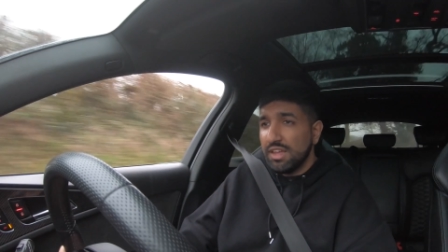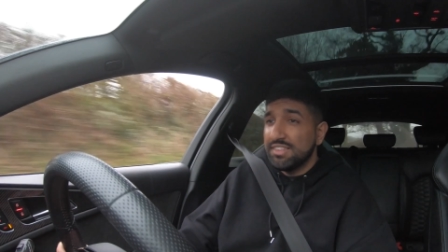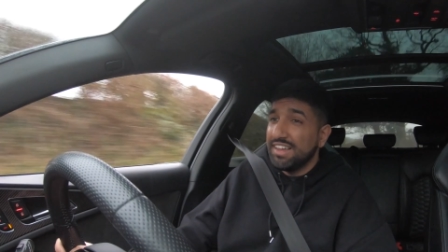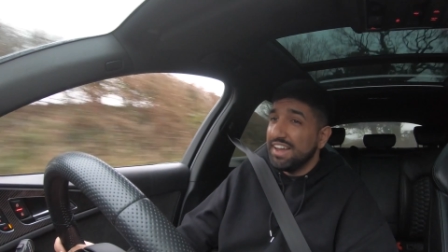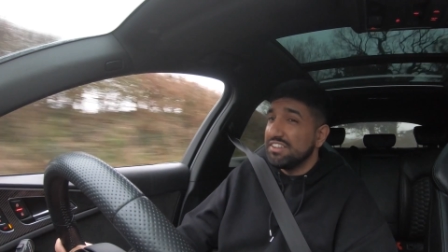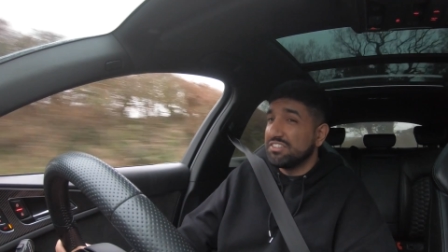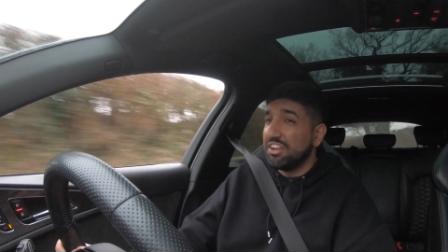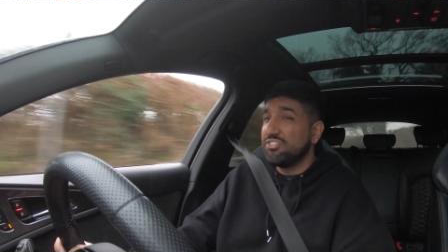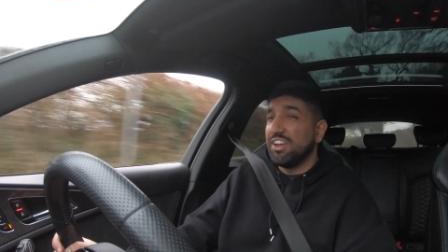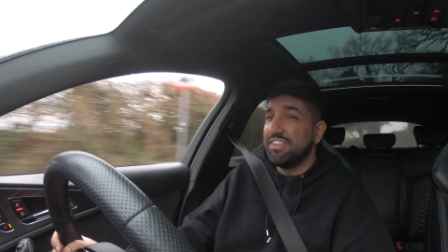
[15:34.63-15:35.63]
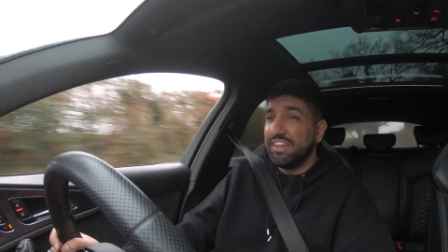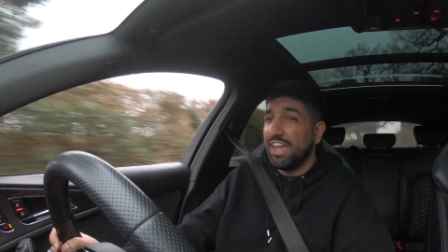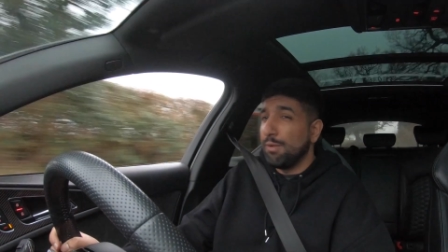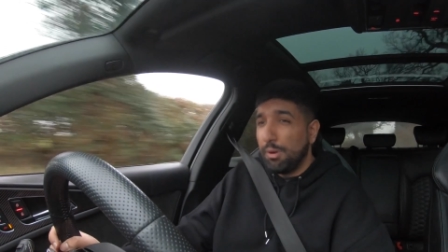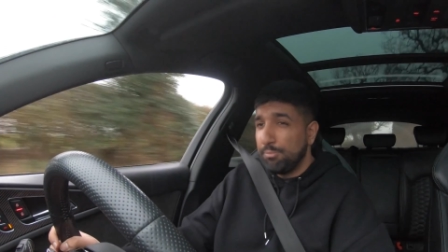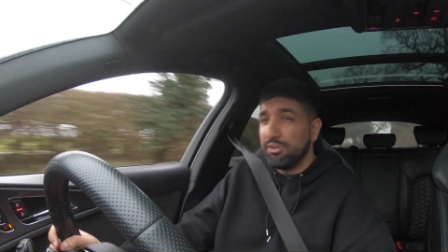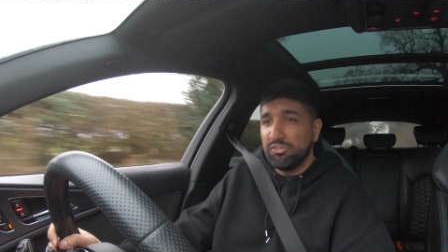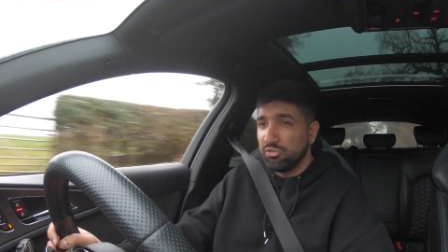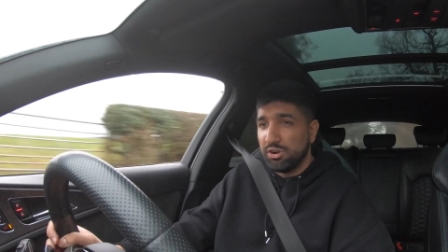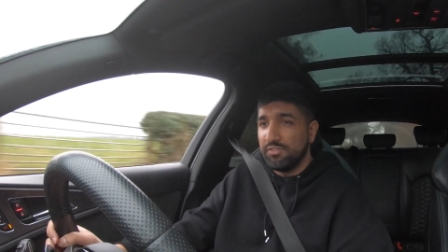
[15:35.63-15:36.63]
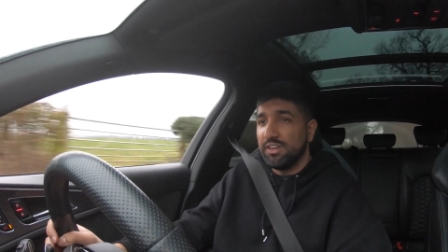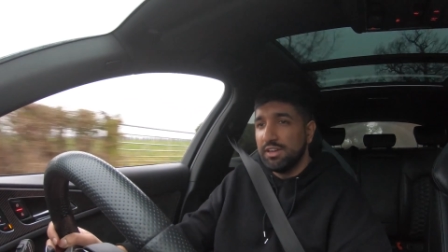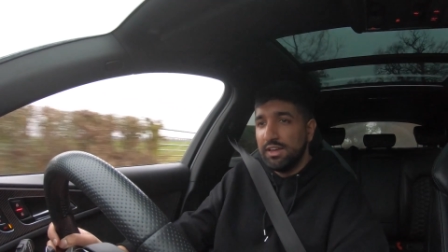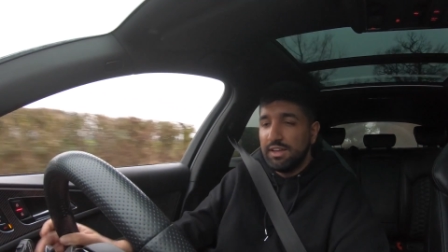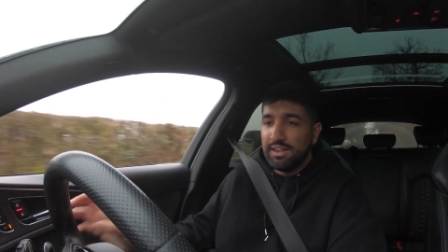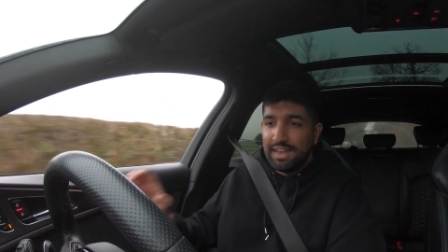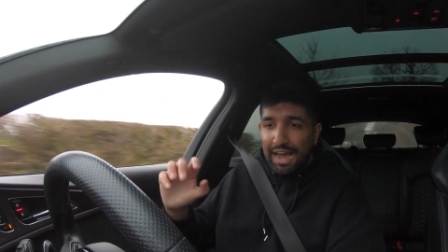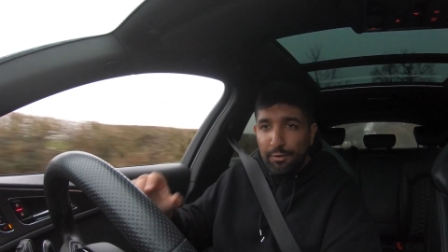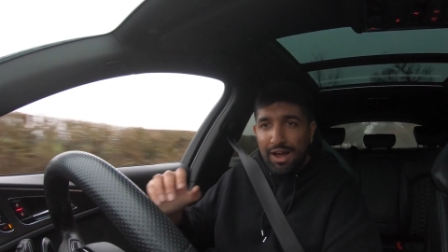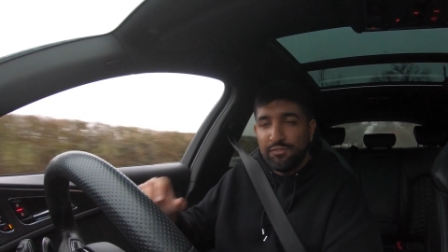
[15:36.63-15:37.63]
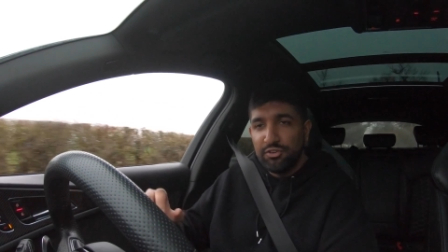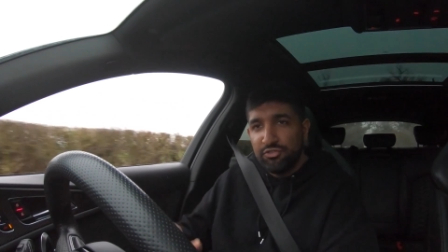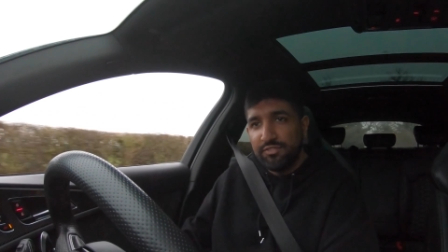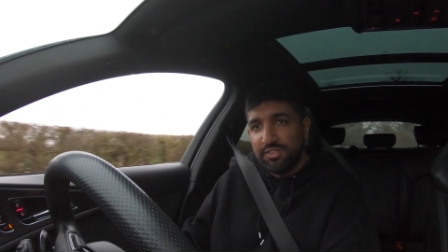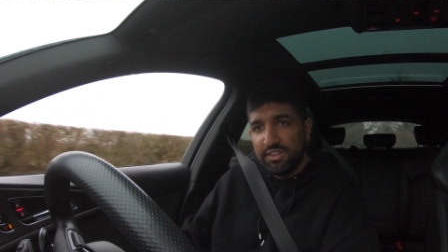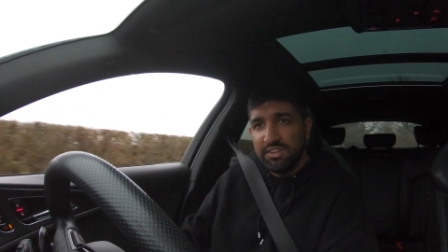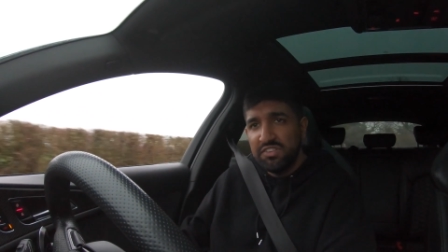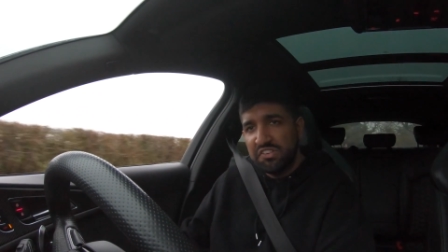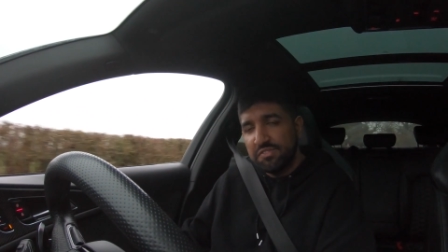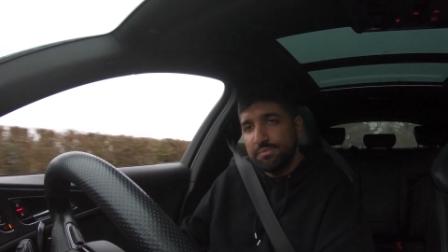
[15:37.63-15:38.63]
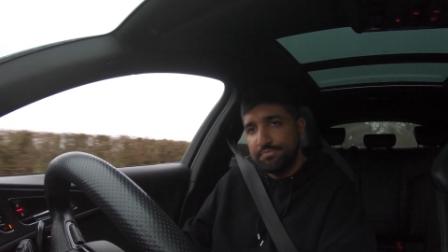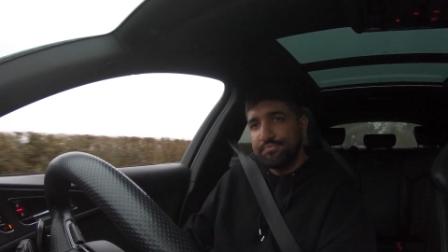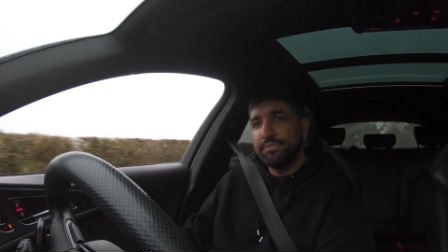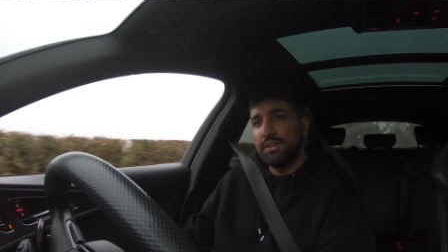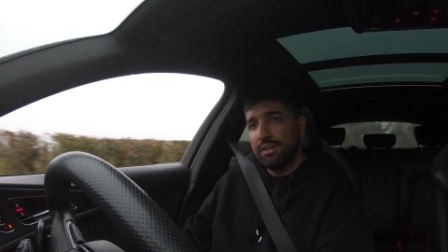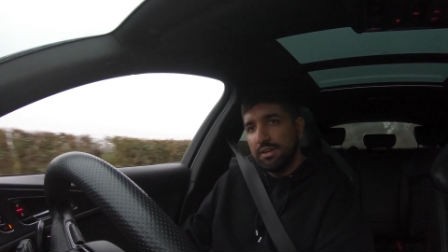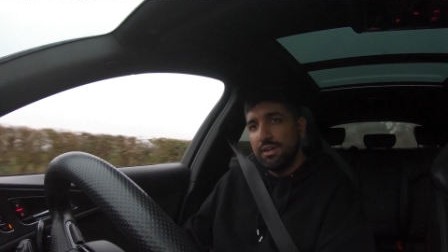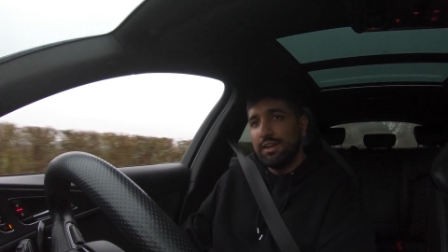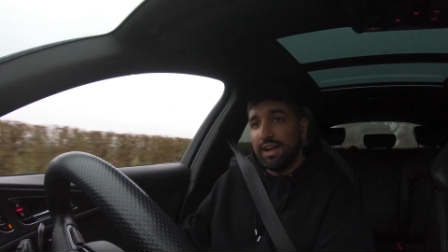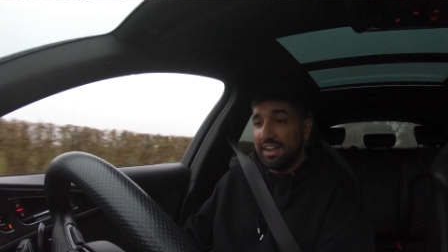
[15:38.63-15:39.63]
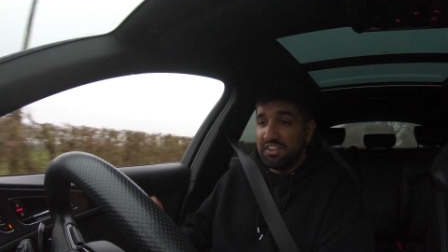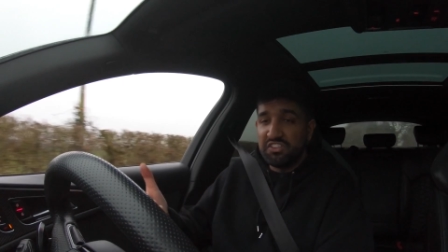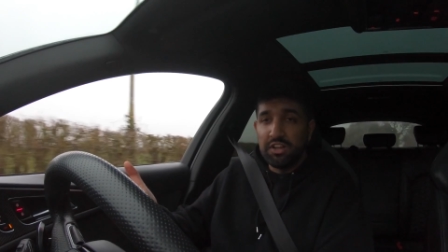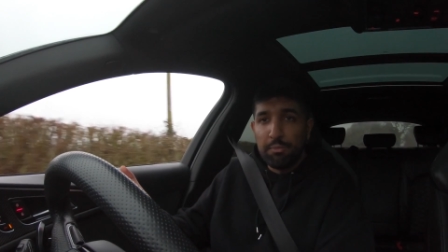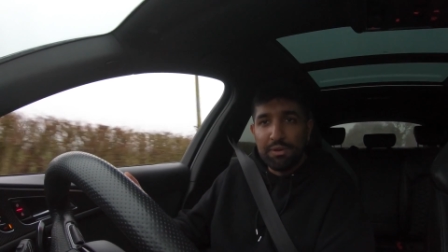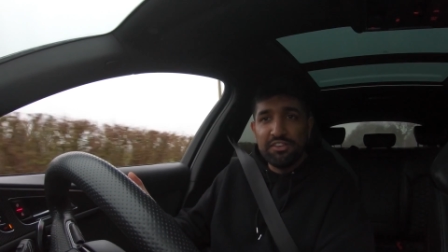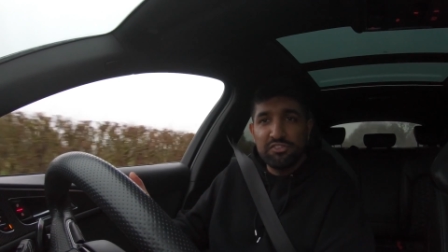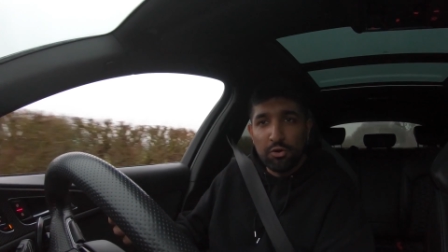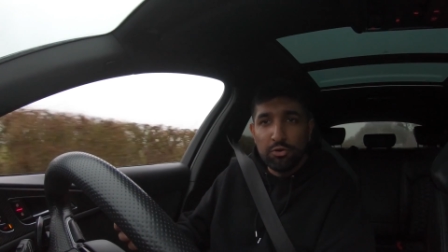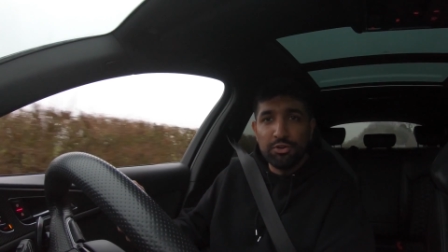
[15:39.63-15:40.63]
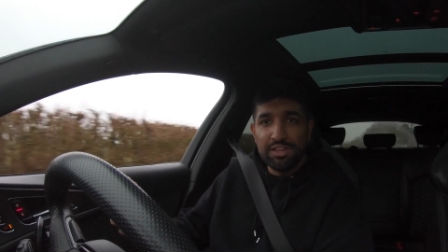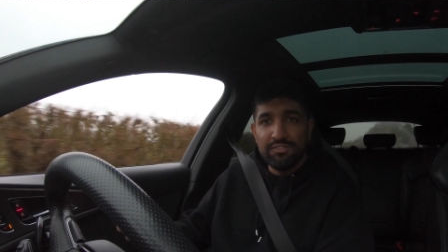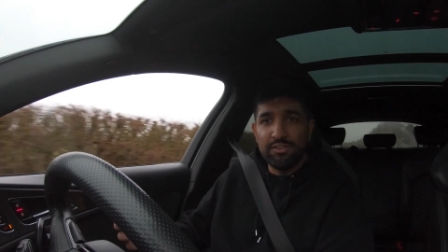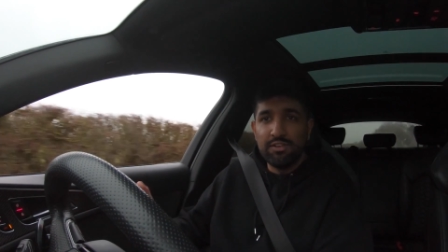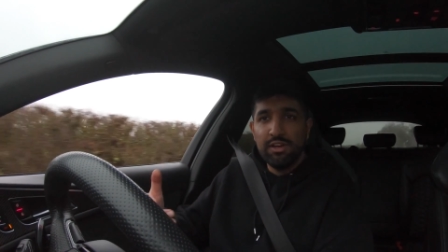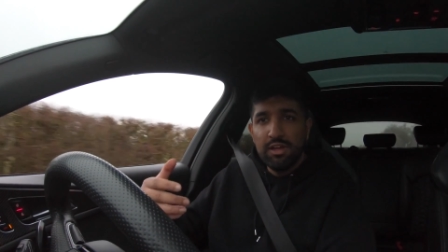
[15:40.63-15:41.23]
that is going to change the game I'm pretty sure of it now having driven this and it's still being so good even